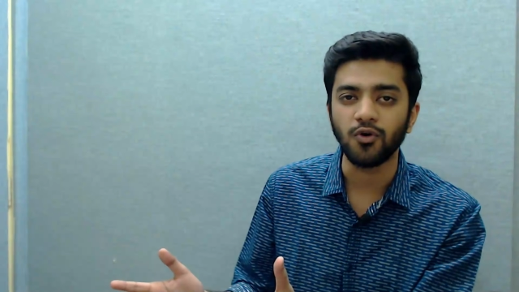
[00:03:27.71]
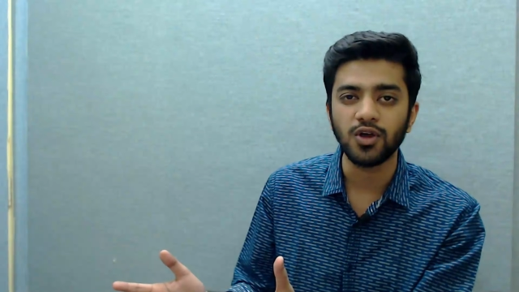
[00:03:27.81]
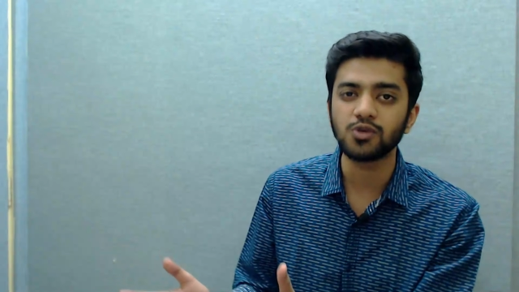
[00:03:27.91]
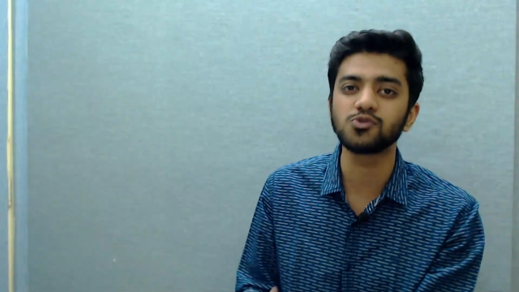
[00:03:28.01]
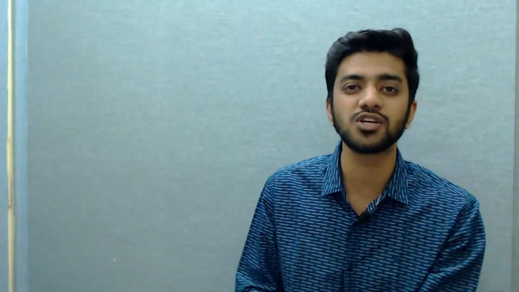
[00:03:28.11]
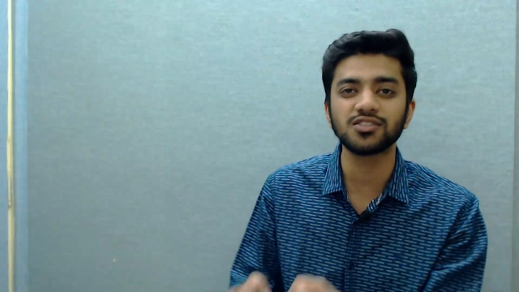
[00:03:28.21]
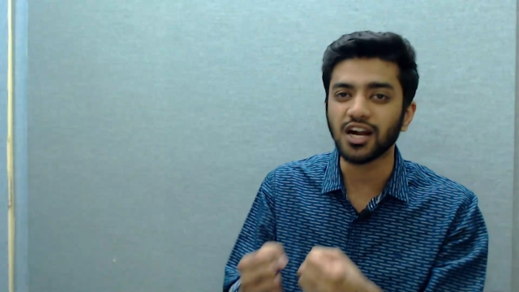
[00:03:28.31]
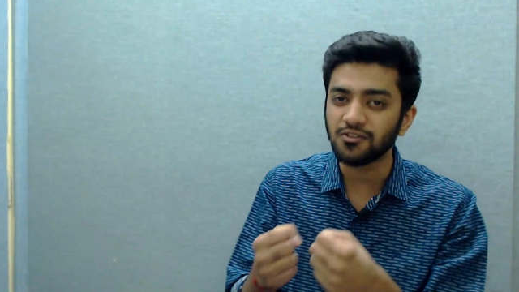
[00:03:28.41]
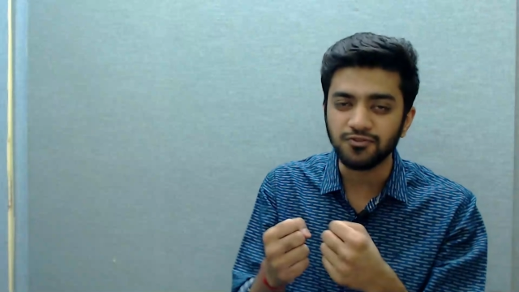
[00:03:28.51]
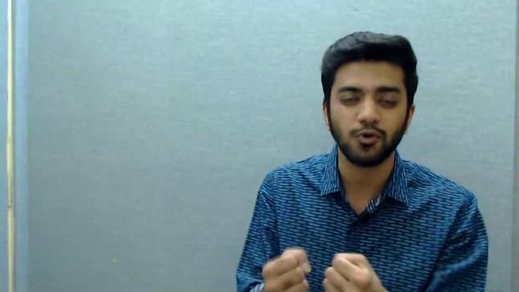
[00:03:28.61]
using
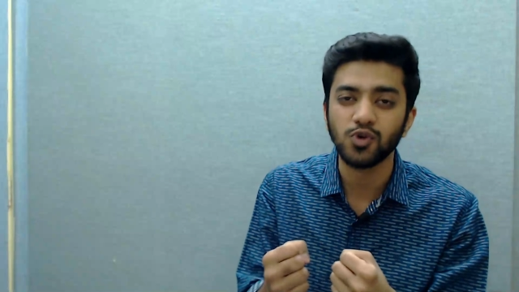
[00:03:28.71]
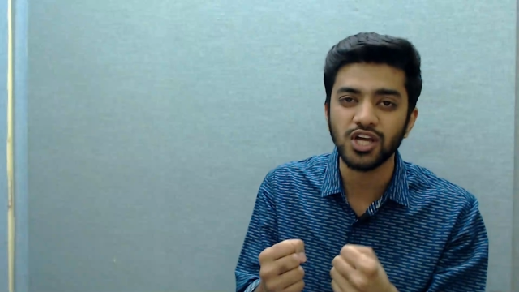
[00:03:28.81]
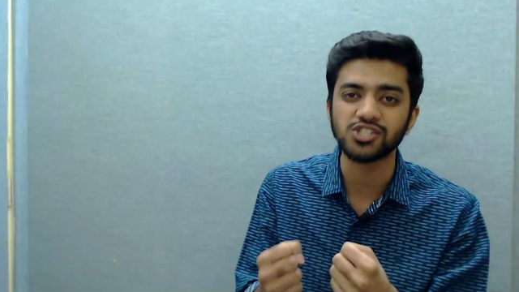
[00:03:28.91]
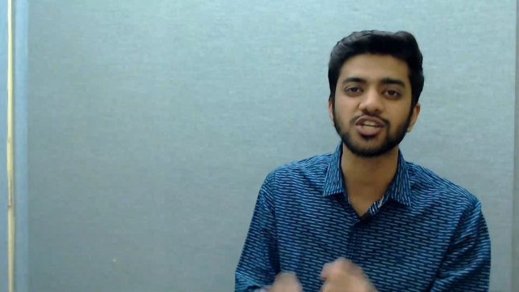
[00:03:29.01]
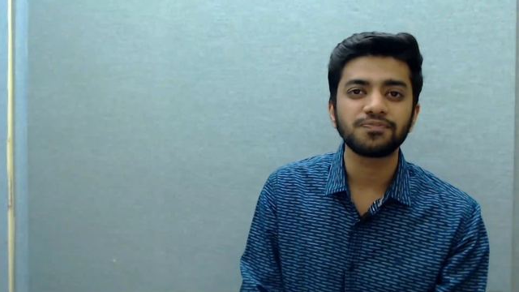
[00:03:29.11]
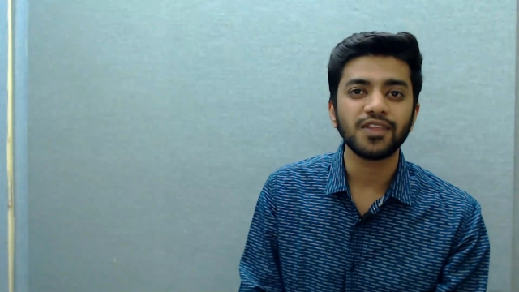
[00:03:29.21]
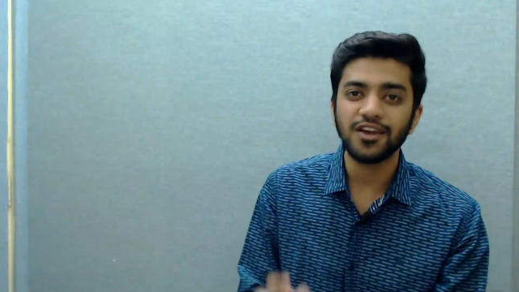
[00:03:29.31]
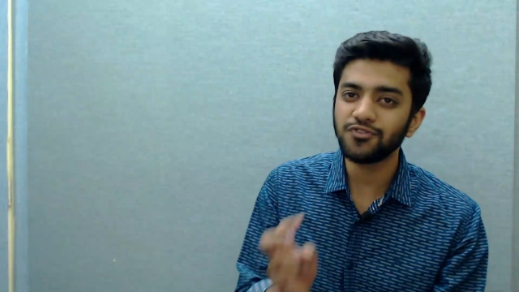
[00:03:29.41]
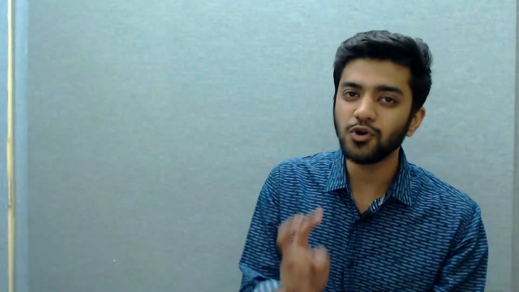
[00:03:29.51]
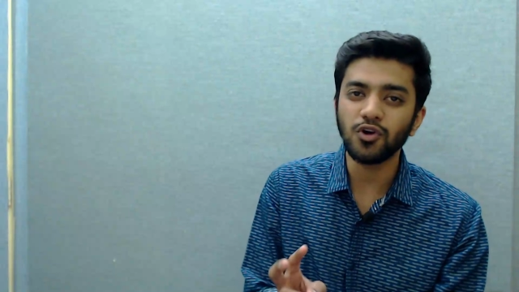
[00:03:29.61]
that foundation. If
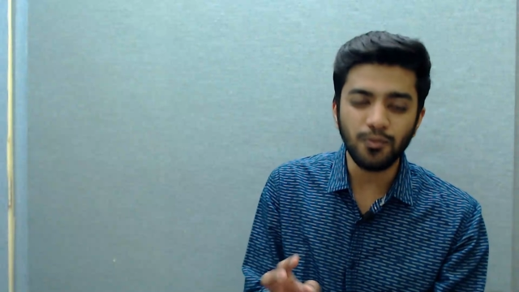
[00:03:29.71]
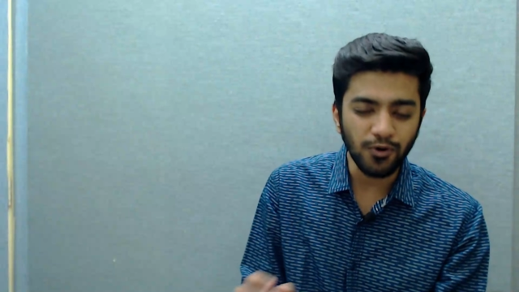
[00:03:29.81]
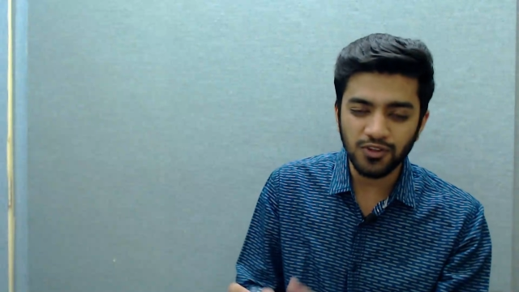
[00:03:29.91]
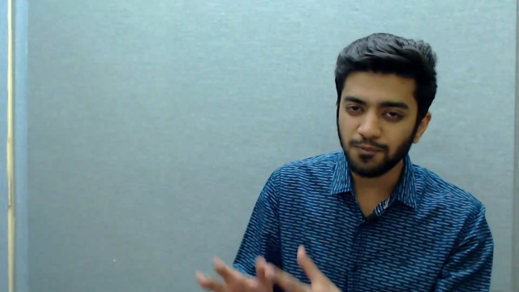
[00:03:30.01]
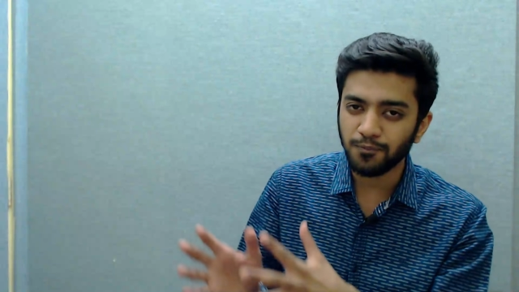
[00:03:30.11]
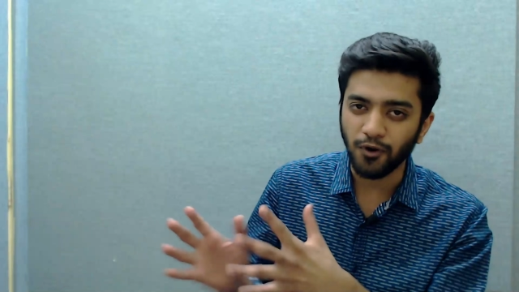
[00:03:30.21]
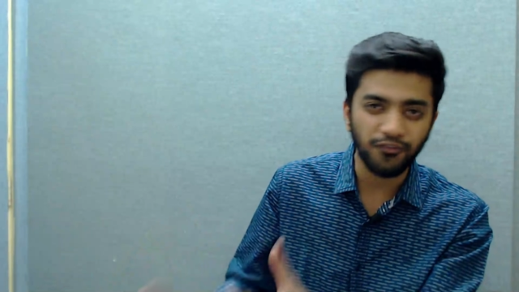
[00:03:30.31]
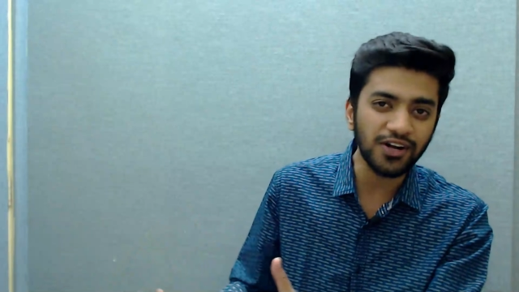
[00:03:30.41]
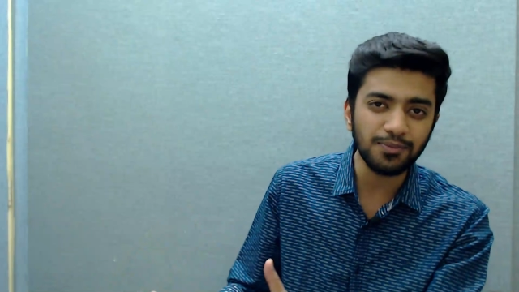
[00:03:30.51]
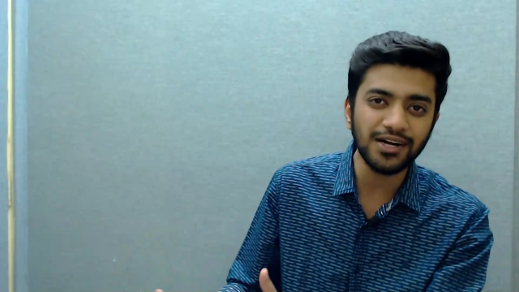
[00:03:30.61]
you look upon the
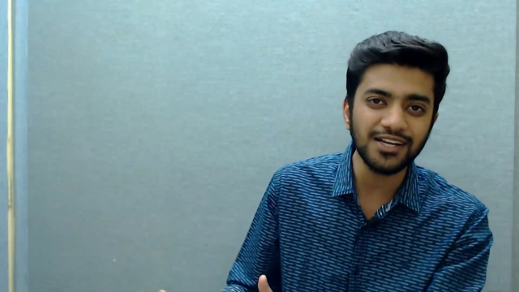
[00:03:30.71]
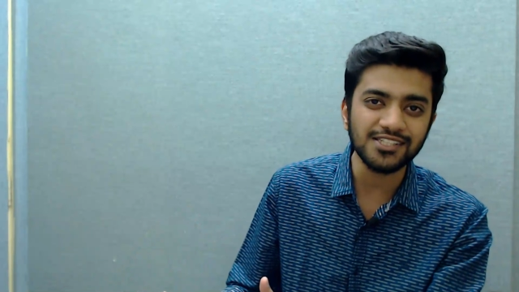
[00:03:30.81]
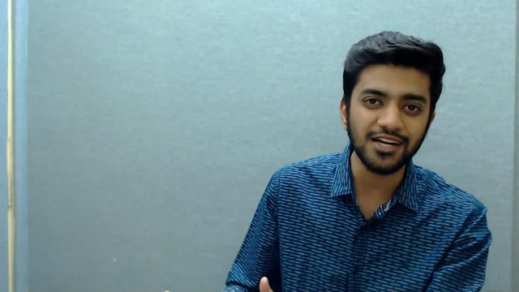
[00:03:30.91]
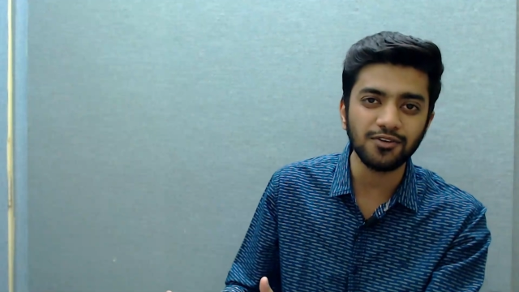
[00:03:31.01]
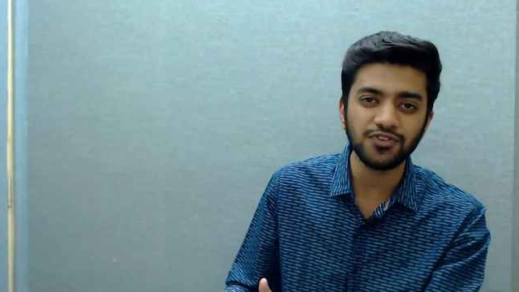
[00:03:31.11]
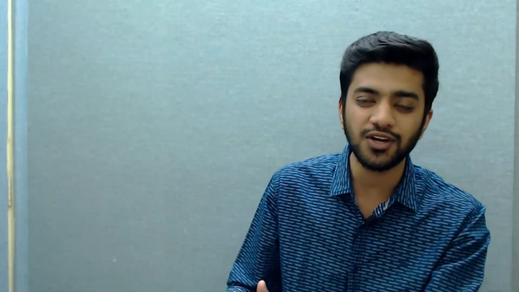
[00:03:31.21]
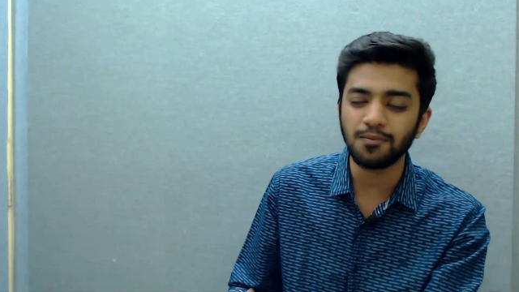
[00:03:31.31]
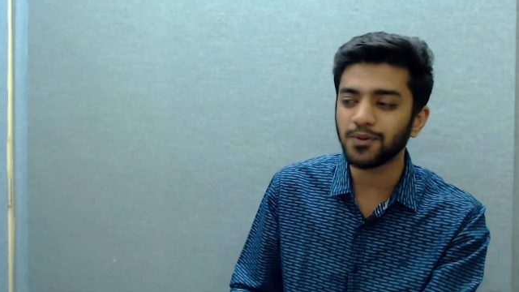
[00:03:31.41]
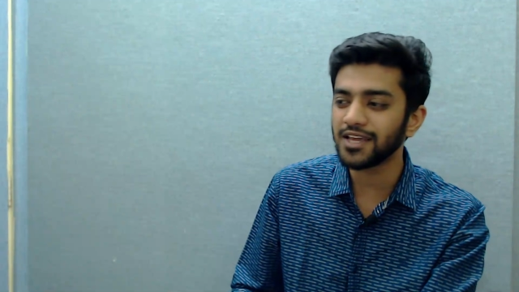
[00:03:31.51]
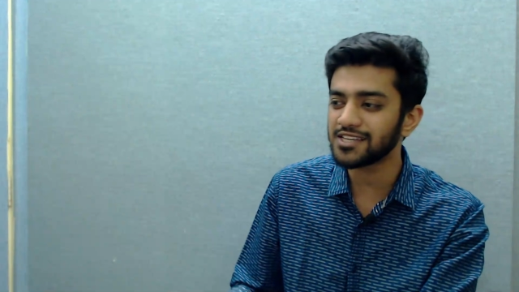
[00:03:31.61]
profitability side of the
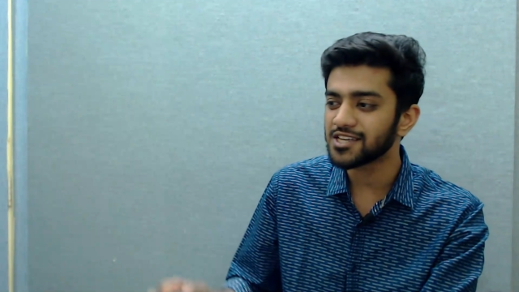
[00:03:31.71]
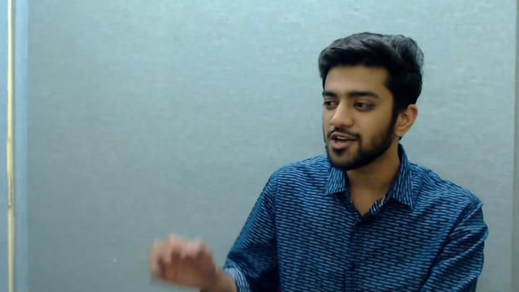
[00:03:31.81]
companies,